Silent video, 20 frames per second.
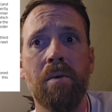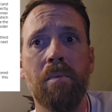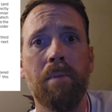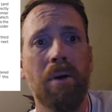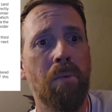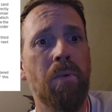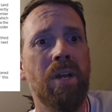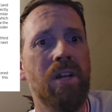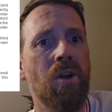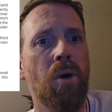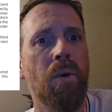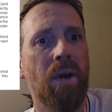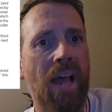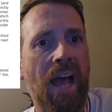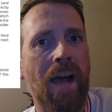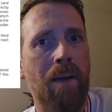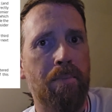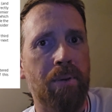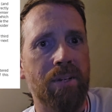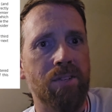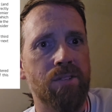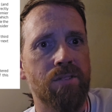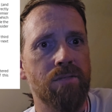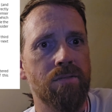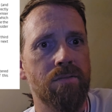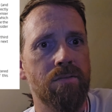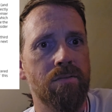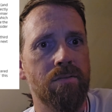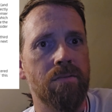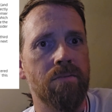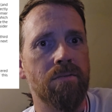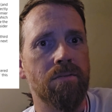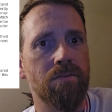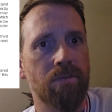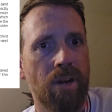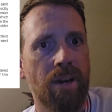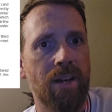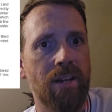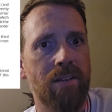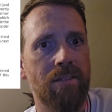But we know it happens,
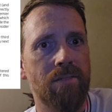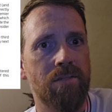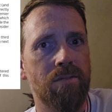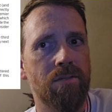right?